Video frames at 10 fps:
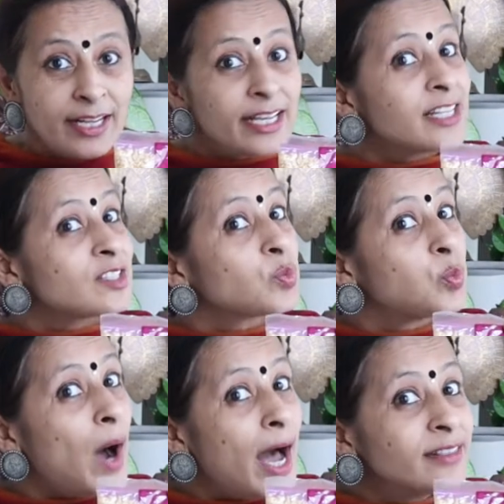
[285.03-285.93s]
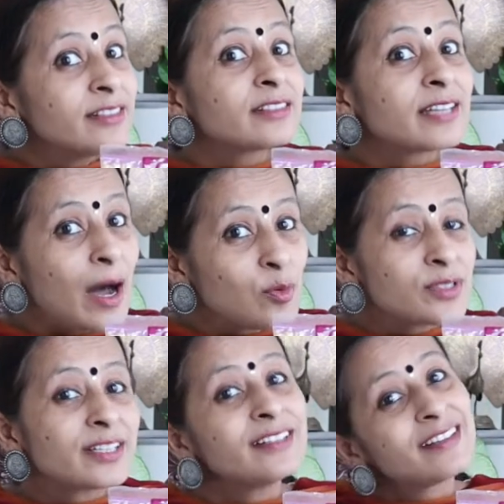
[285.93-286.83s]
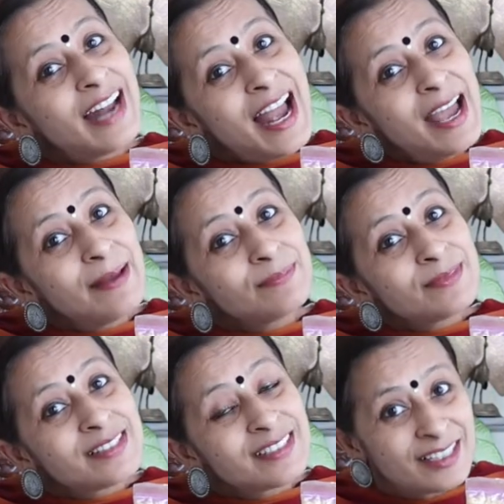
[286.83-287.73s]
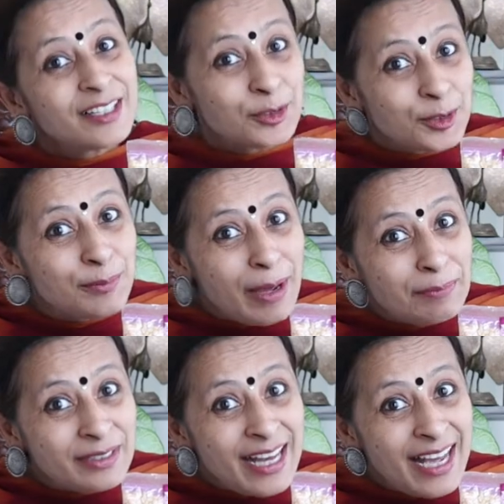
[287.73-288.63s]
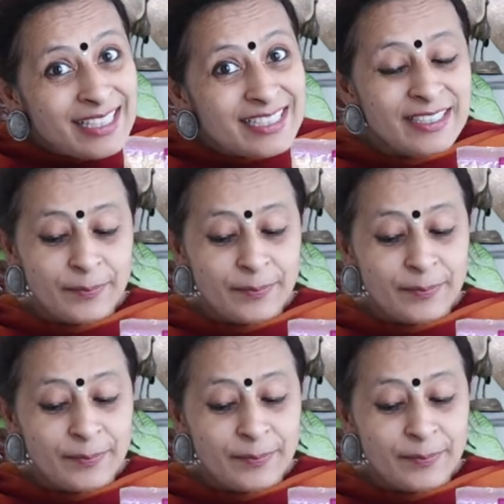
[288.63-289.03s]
is 1000 grams. You remember that?